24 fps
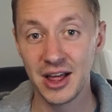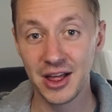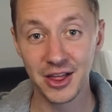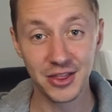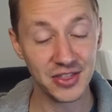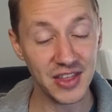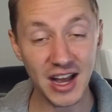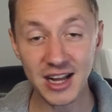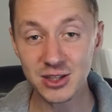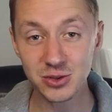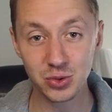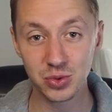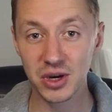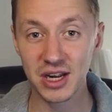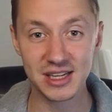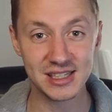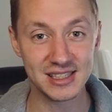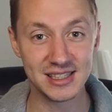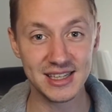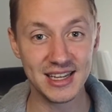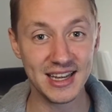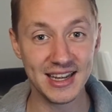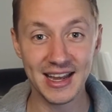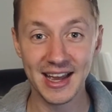That's what I
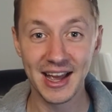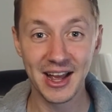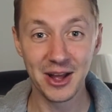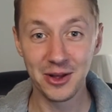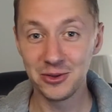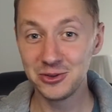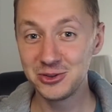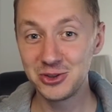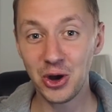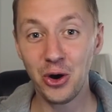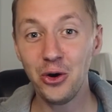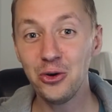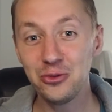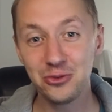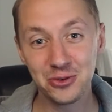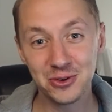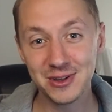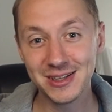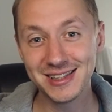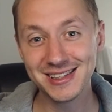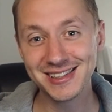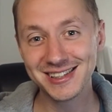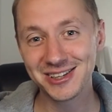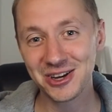see.
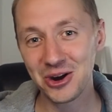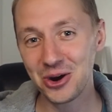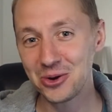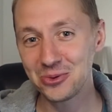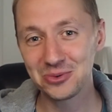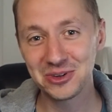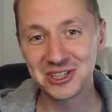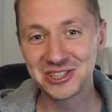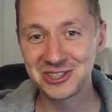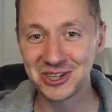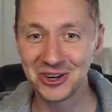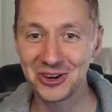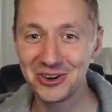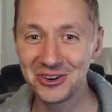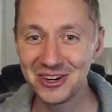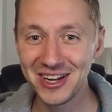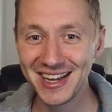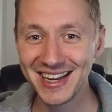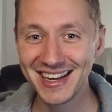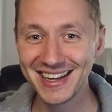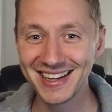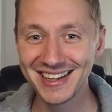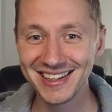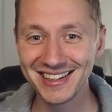Dolphins are
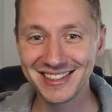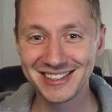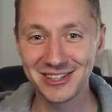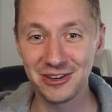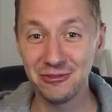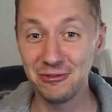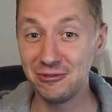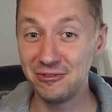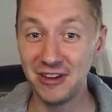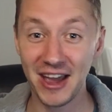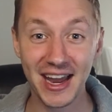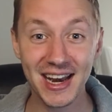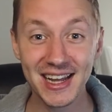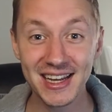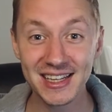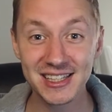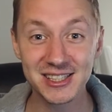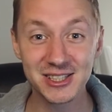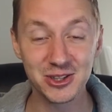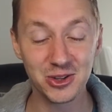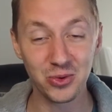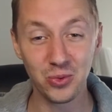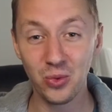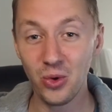returning to
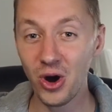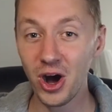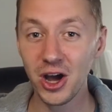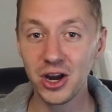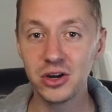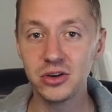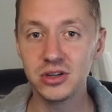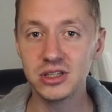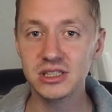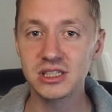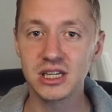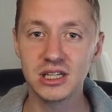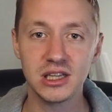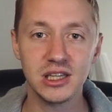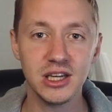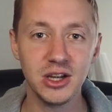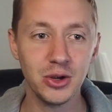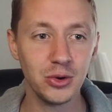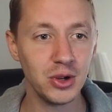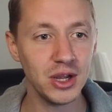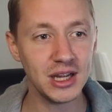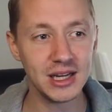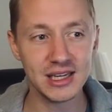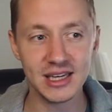Venice. The water is
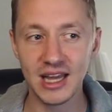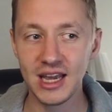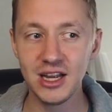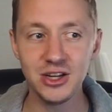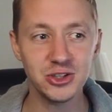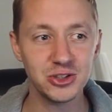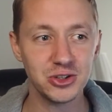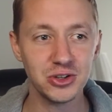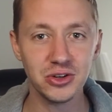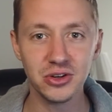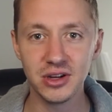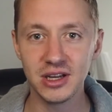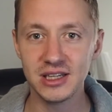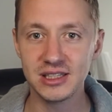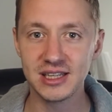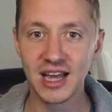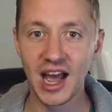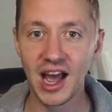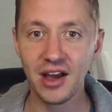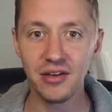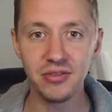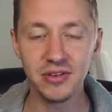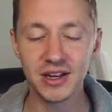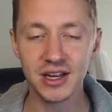clearing. Nature is
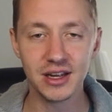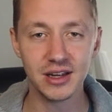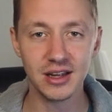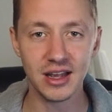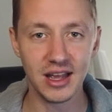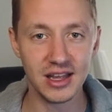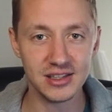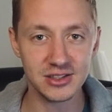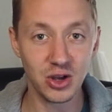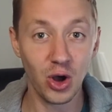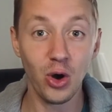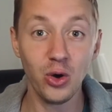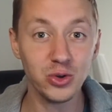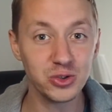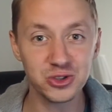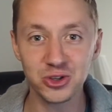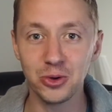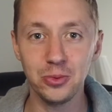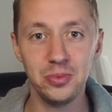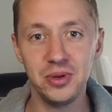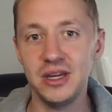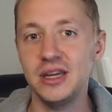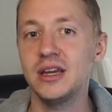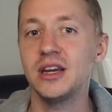having is also
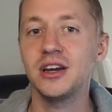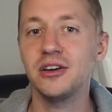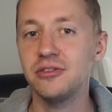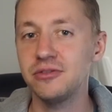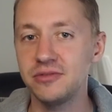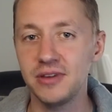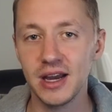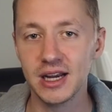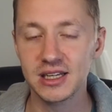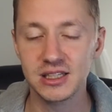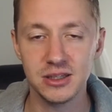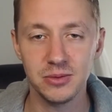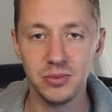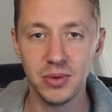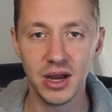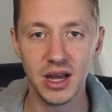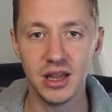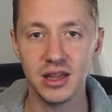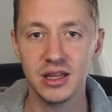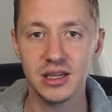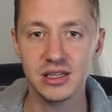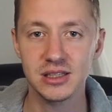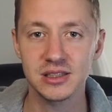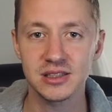being affected by
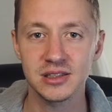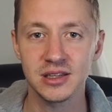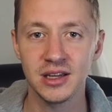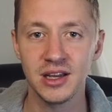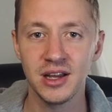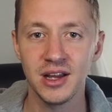this.